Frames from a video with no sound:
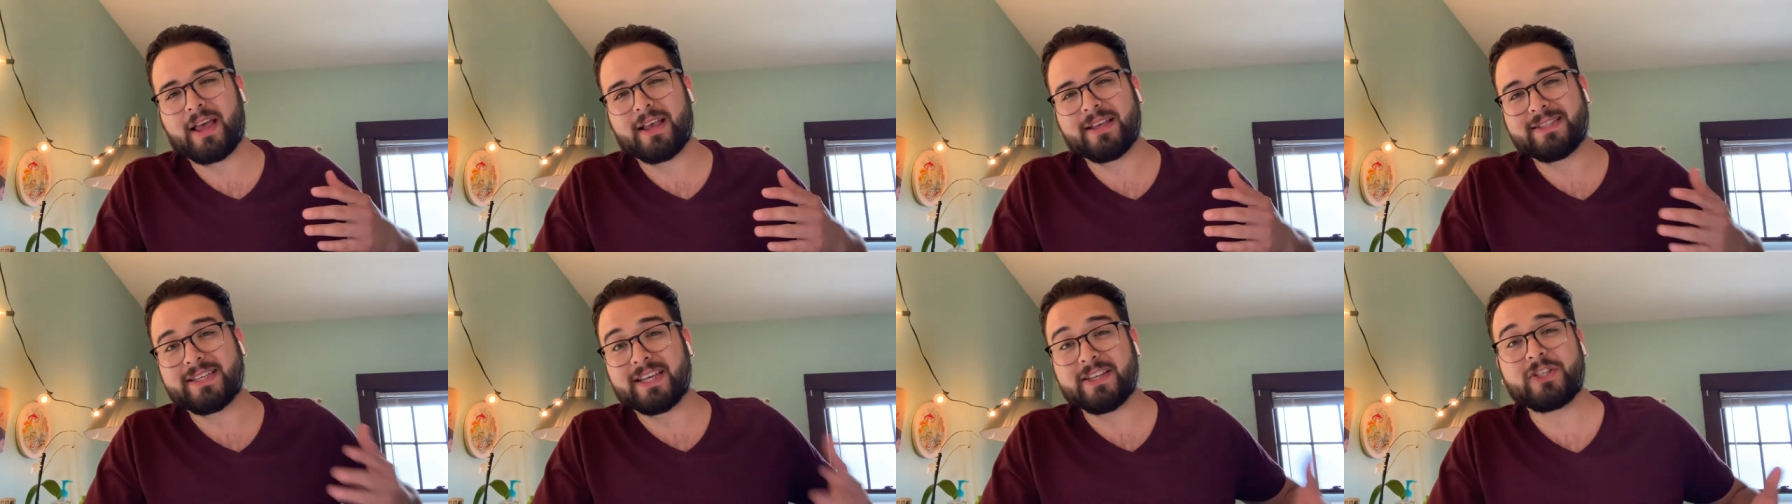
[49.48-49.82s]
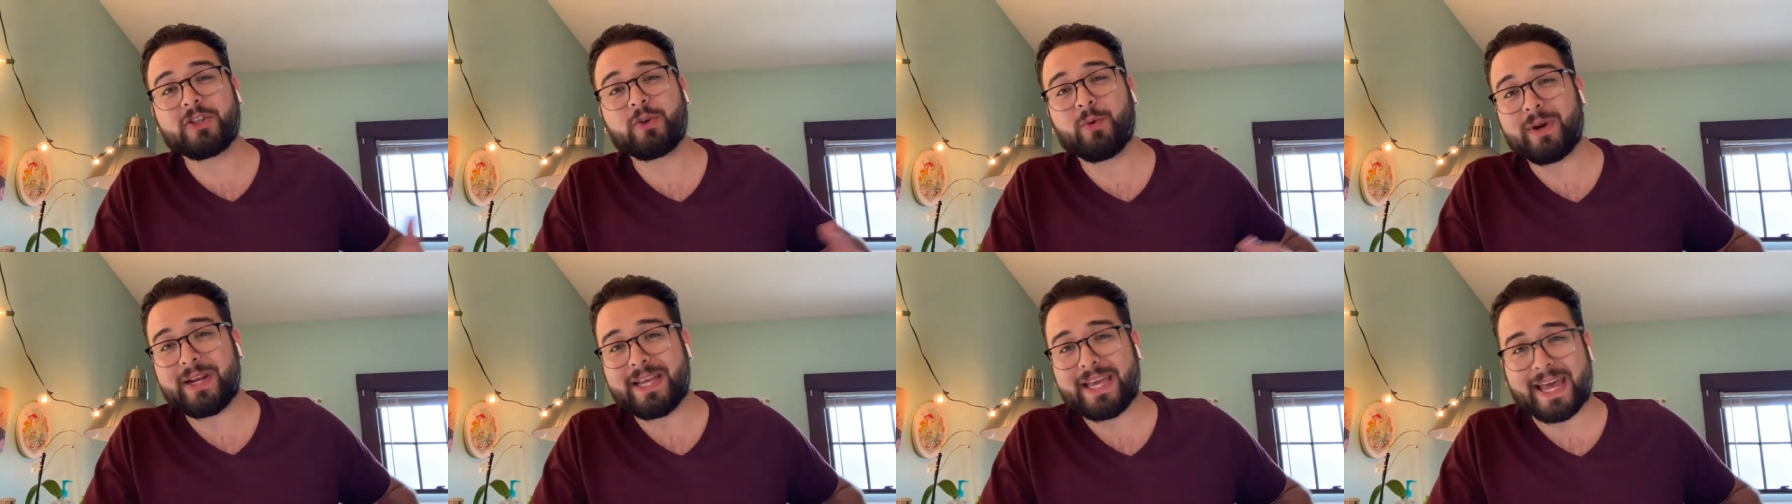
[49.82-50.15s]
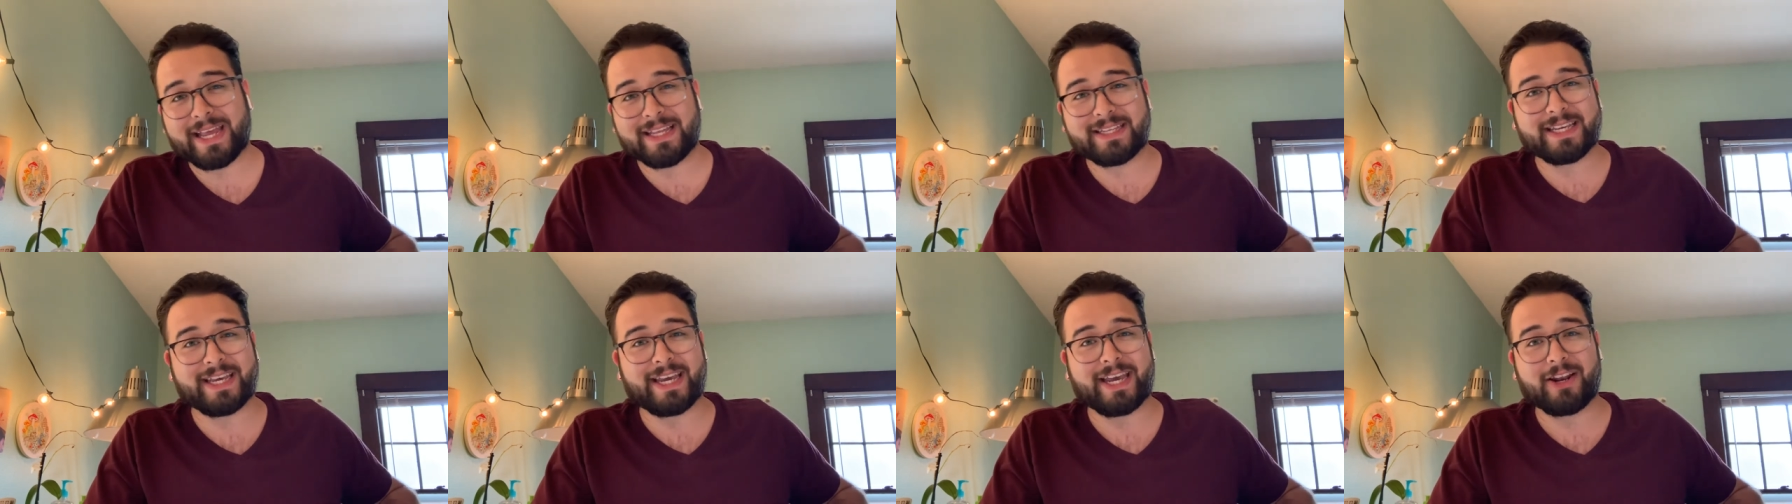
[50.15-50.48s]
Since
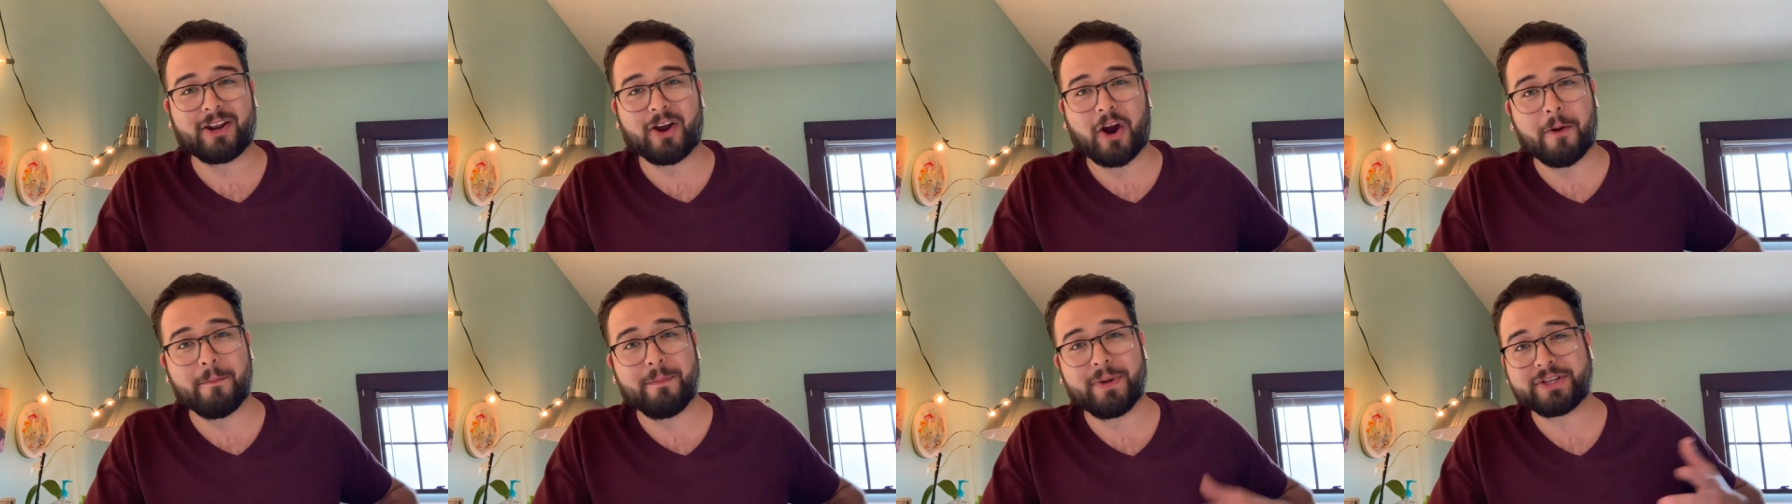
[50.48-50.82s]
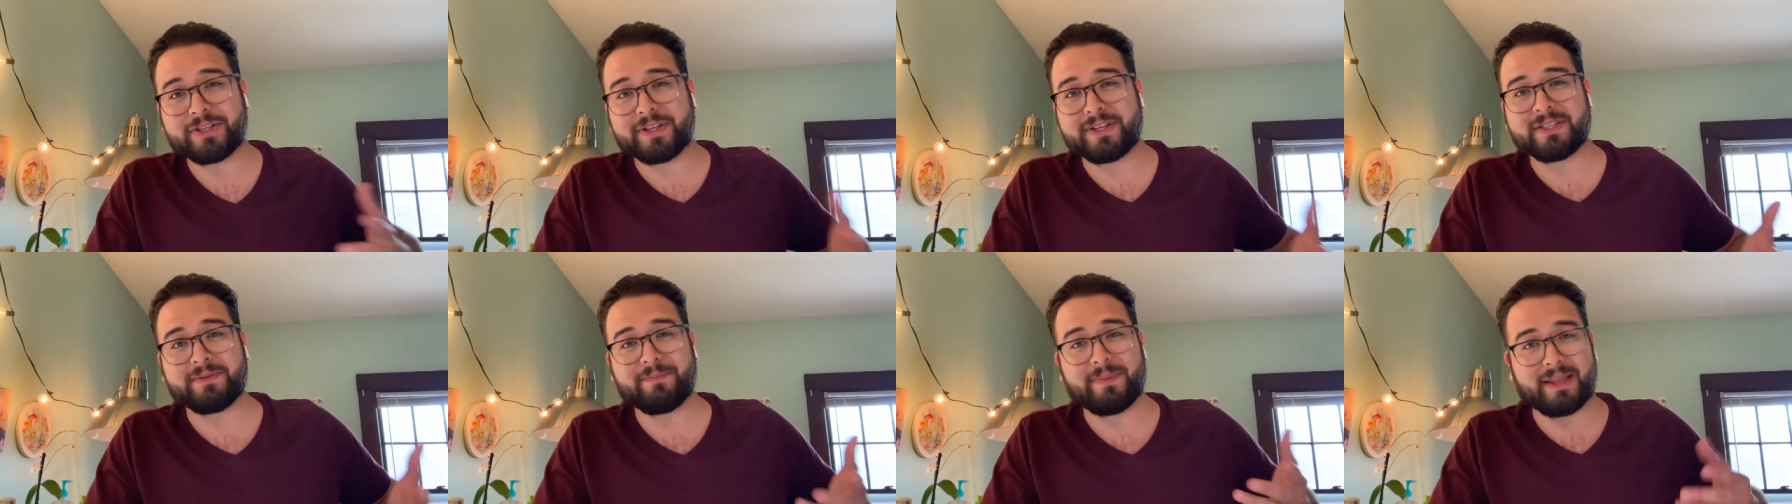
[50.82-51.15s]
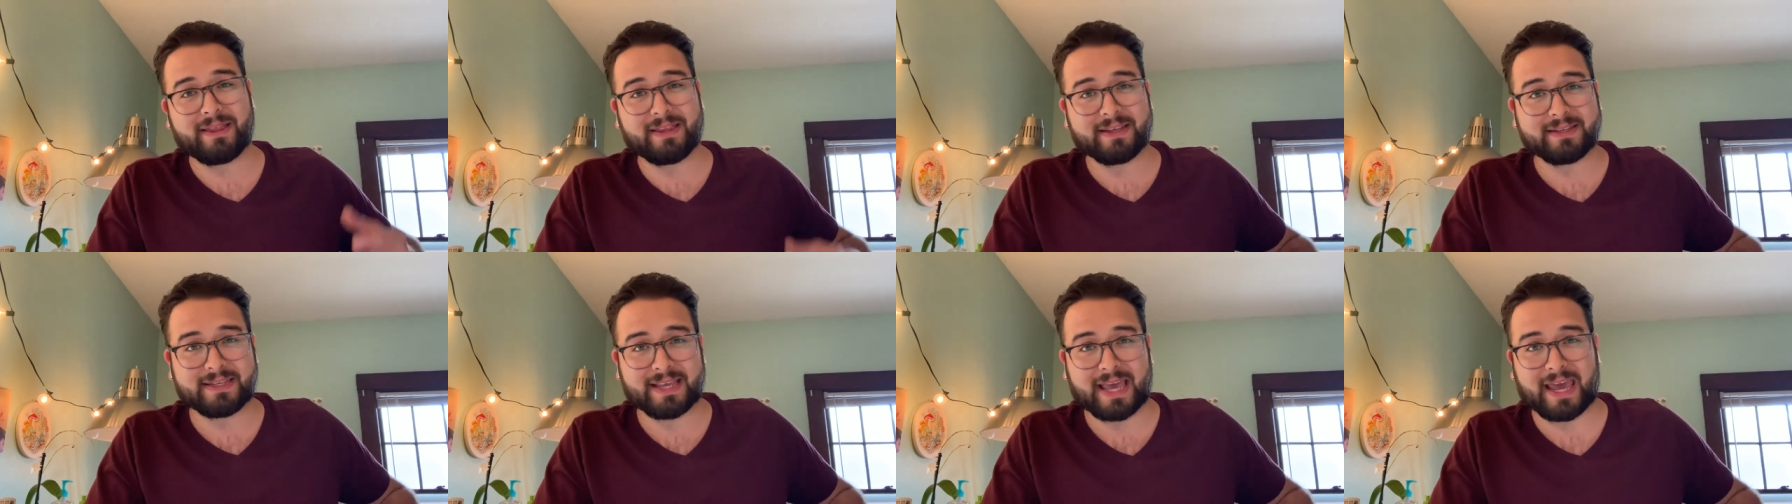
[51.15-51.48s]
2018, our mission has
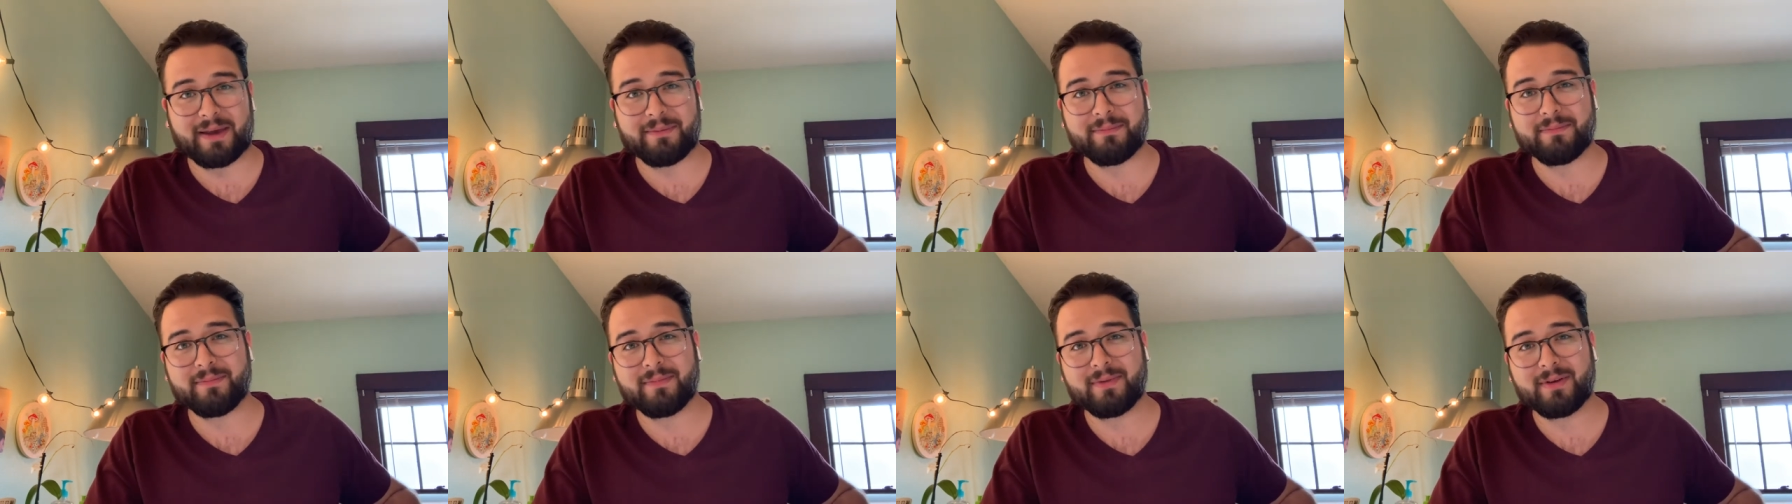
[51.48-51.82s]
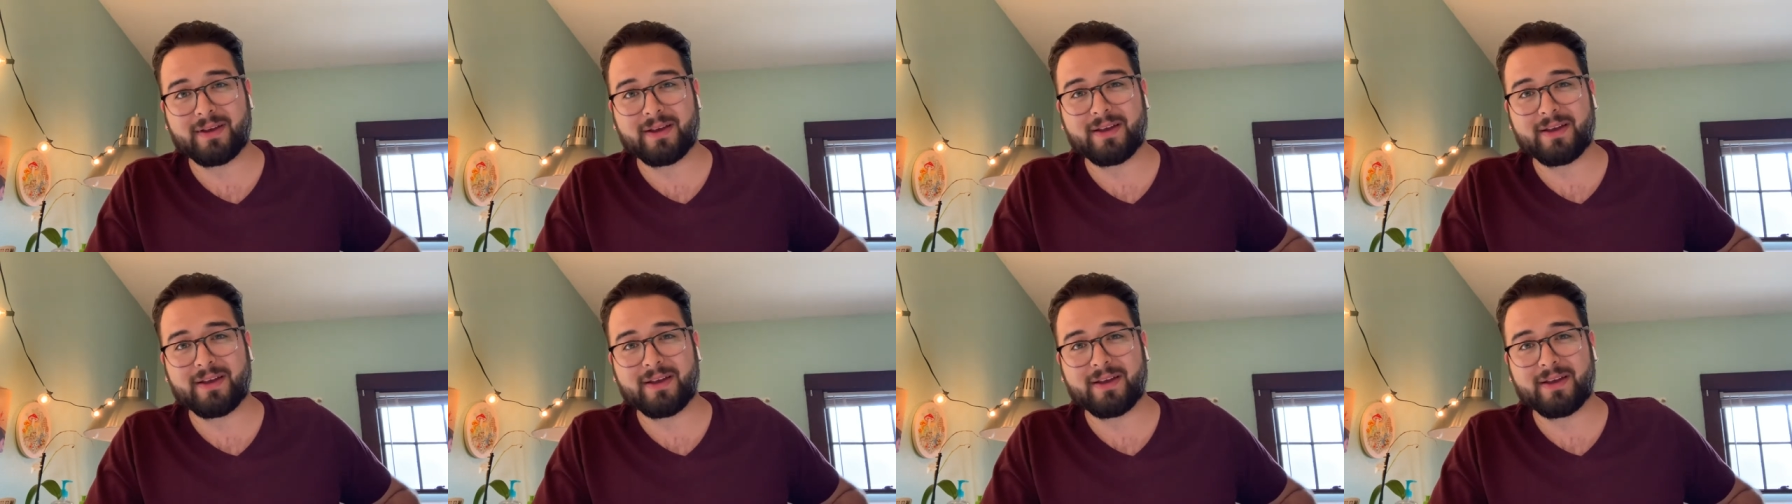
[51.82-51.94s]
been the same,